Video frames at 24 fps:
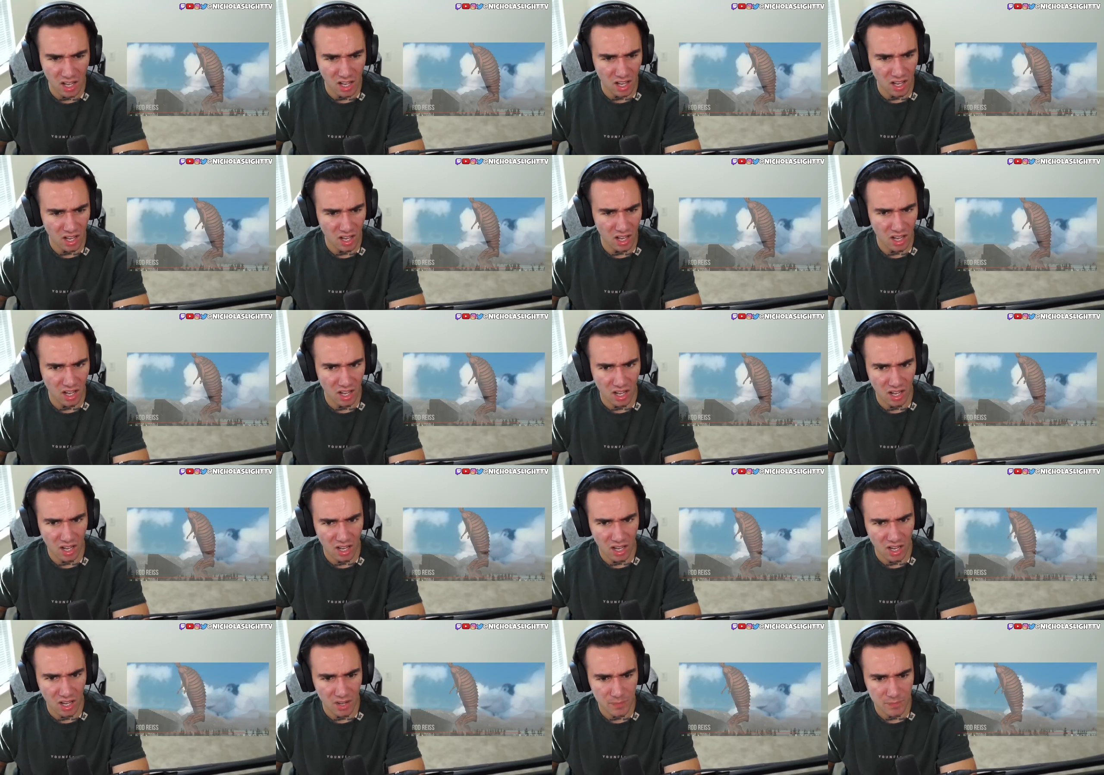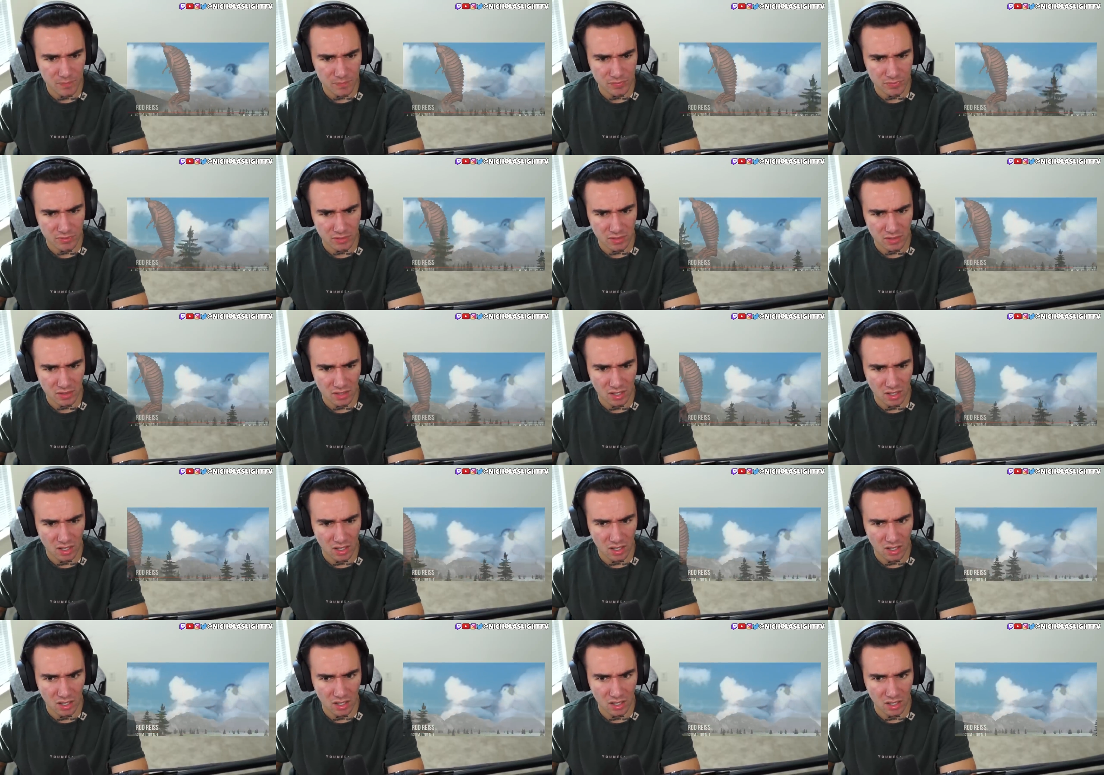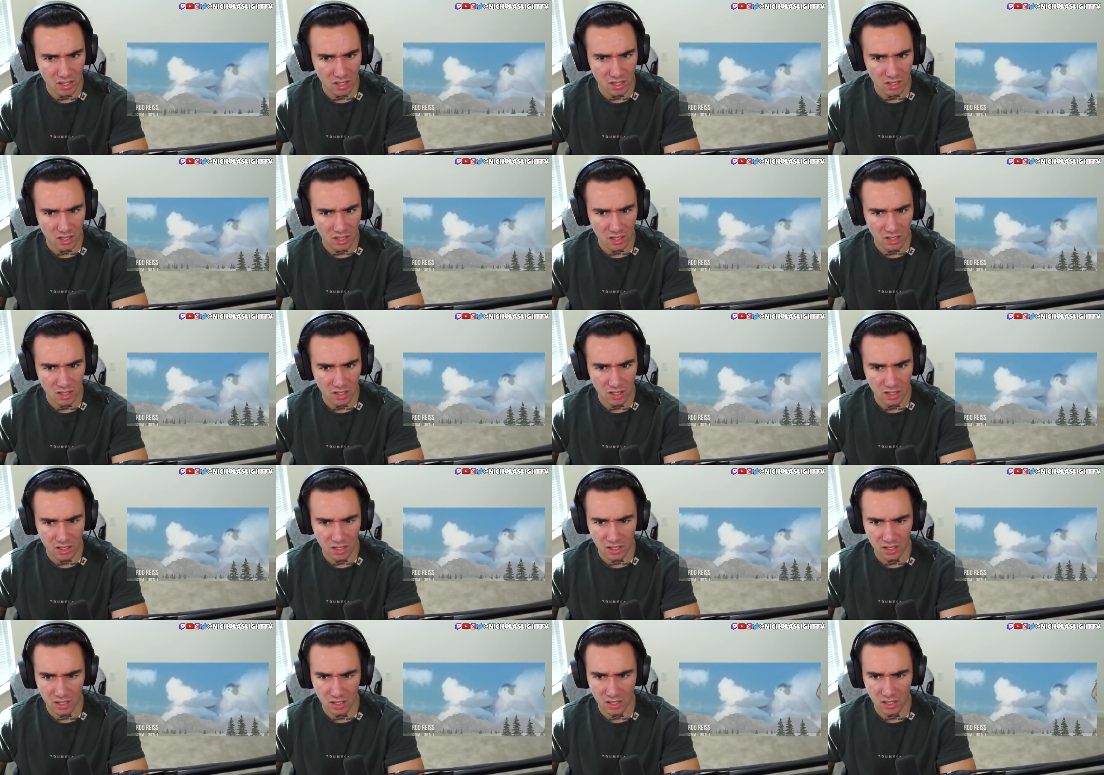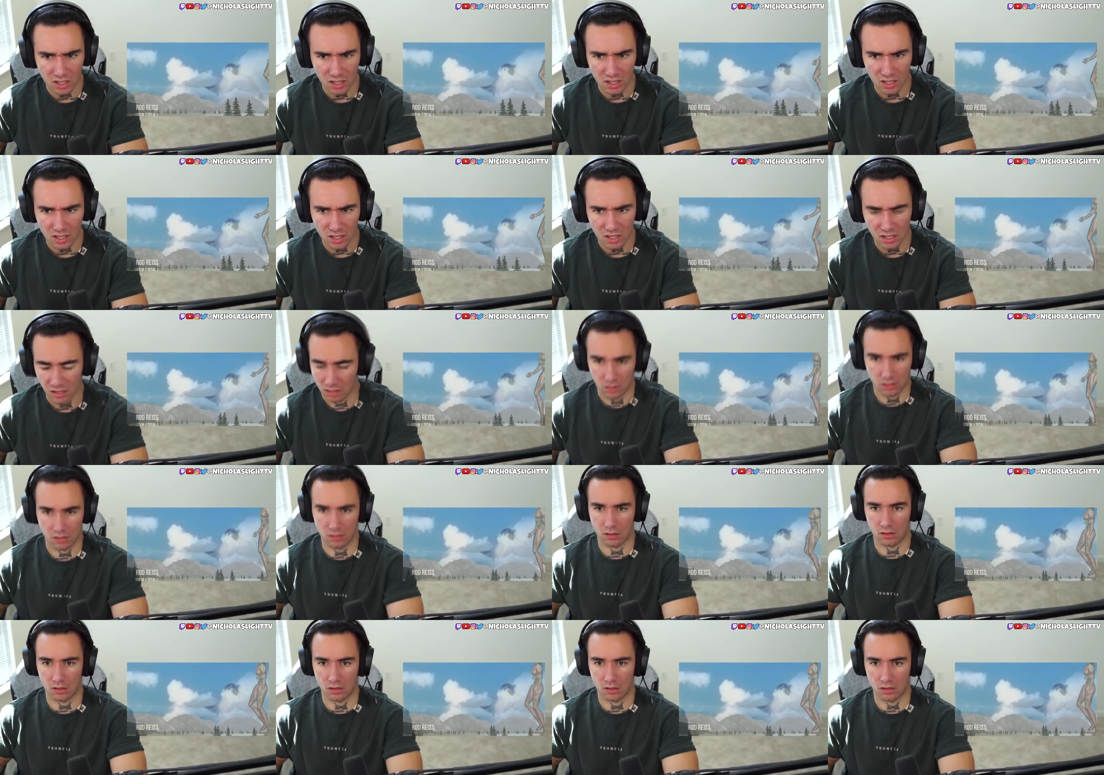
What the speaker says: (no one is talking)